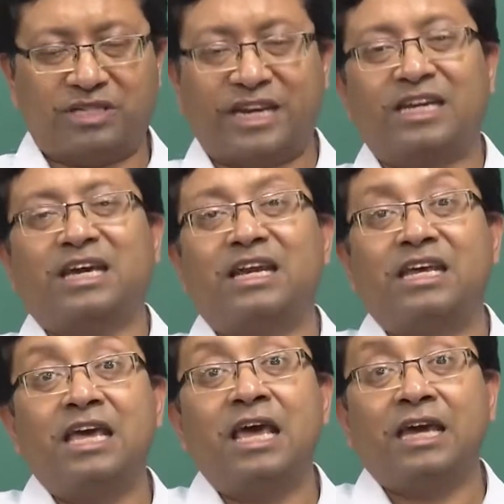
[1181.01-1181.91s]

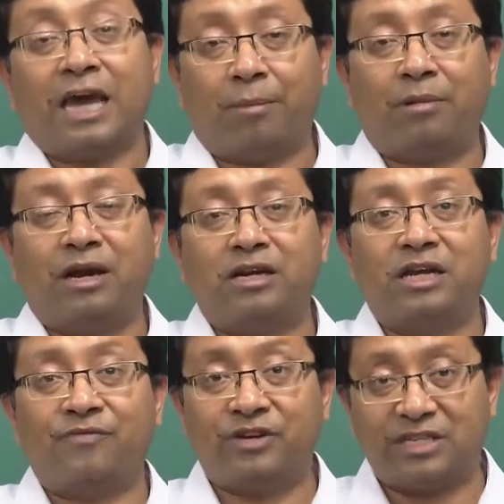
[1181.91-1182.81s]
Technically capital N,
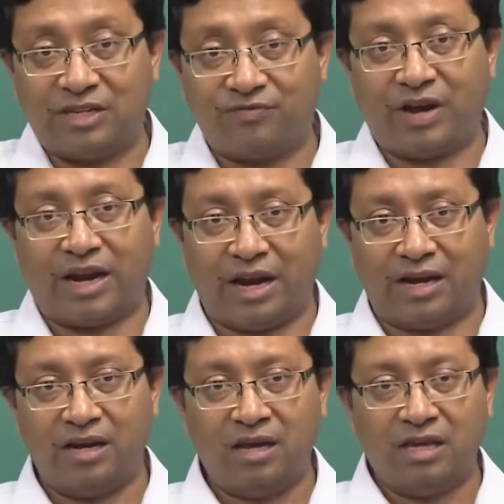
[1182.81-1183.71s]
if it is infinite,